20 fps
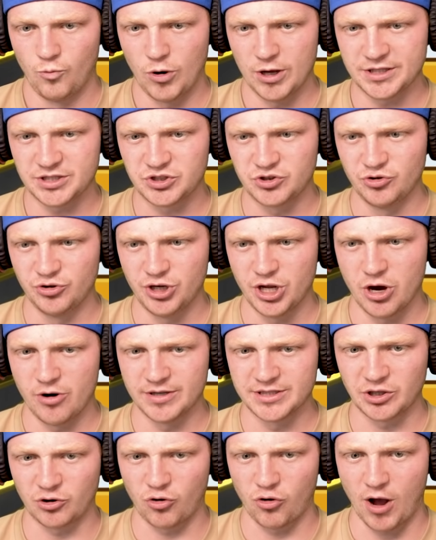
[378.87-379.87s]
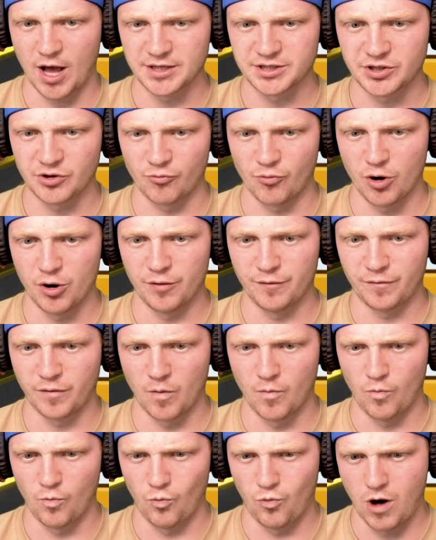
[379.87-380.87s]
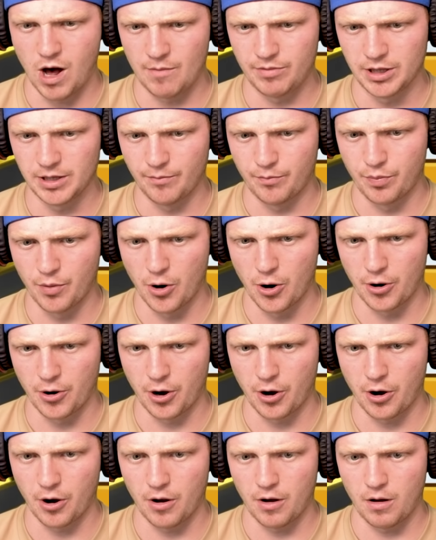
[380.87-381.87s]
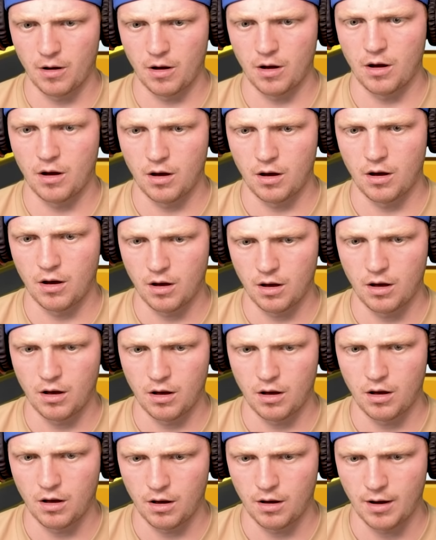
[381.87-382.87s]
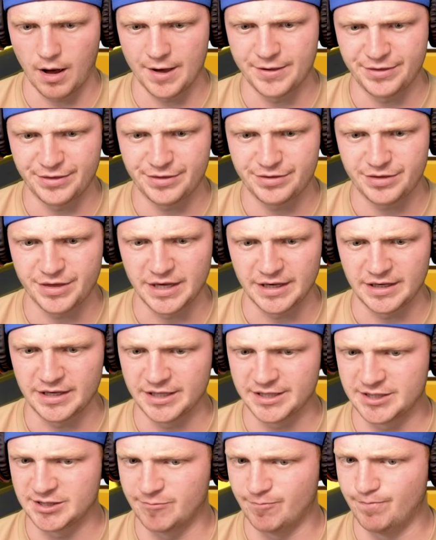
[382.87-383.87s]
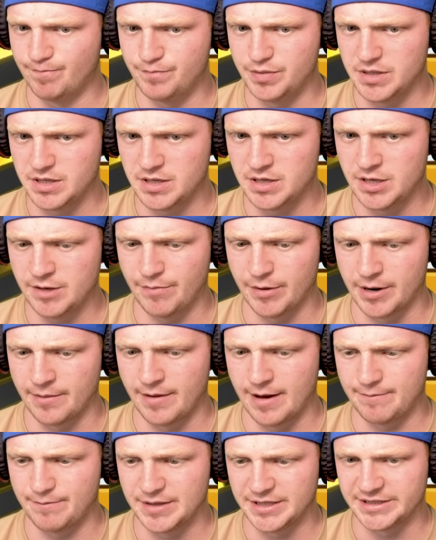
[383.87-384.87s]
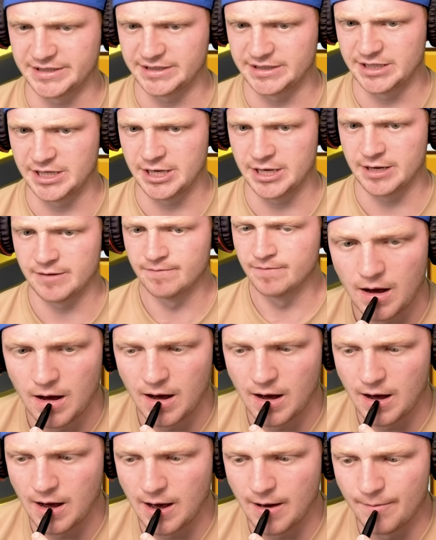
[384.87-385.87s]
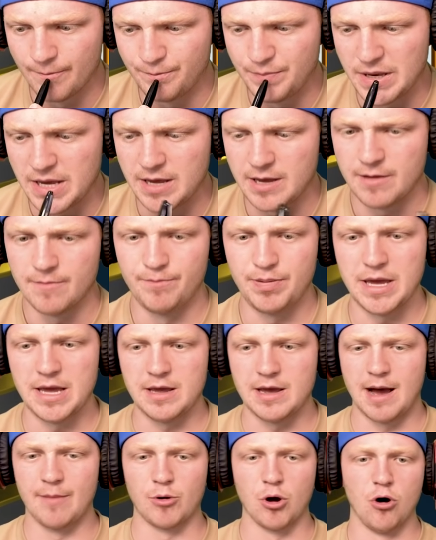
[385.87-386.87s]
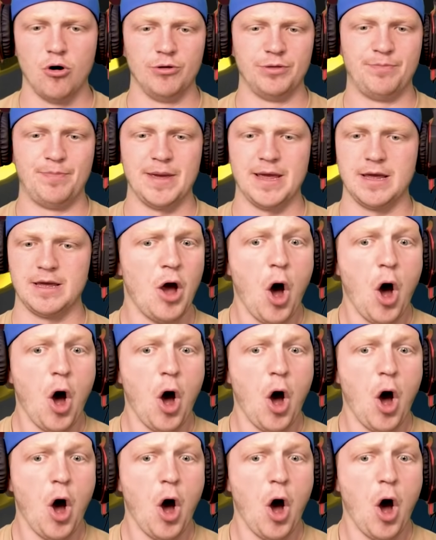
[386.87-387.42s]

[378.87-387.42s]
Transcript: What studio is across the road from Wobbly Burger? I think it's B, but it might be C. B. I'm going with B.